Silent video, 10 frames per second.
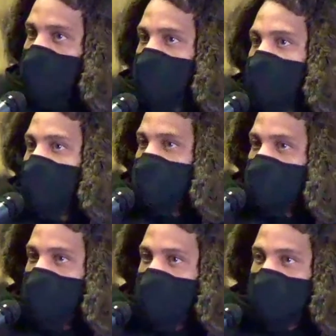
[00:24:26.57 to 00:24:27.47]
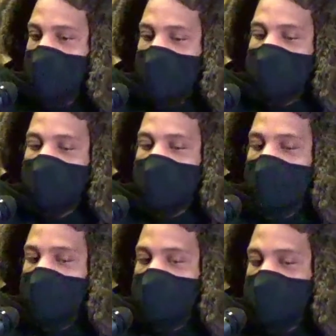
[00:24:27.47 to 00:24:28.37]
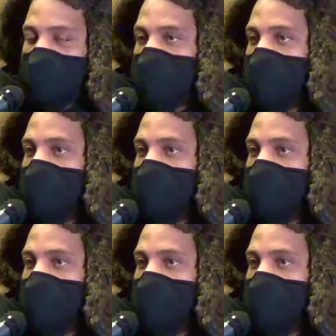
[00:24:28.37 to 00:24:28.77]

So then it becomes your own persuasion.